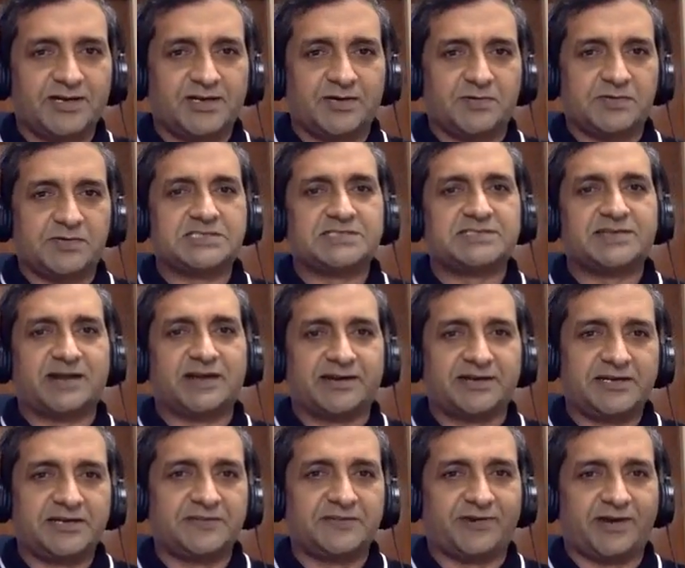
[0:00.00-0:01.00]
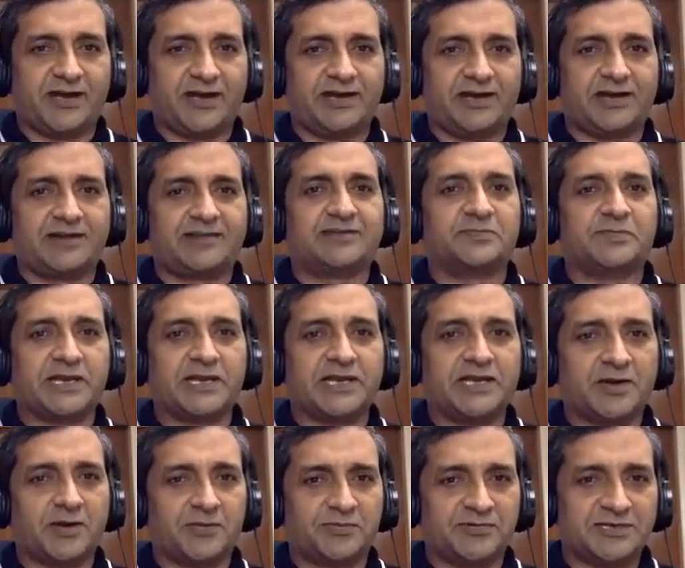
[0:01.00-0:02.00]
which is identified at the
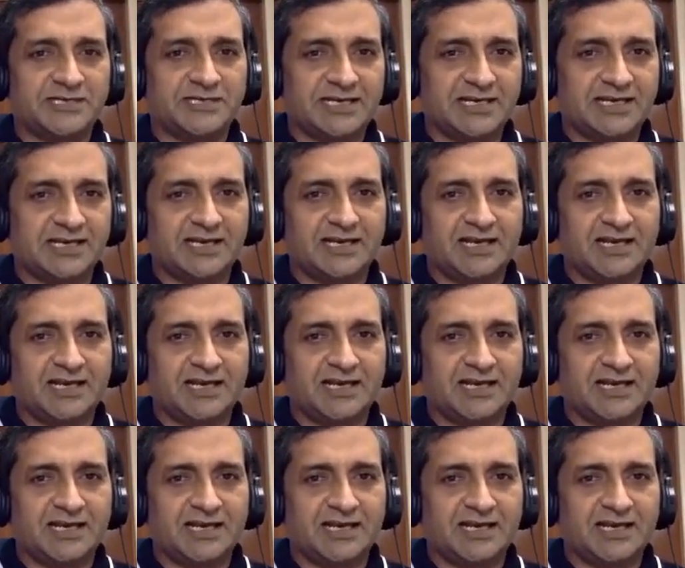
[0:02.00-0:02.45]
beginning of the deal.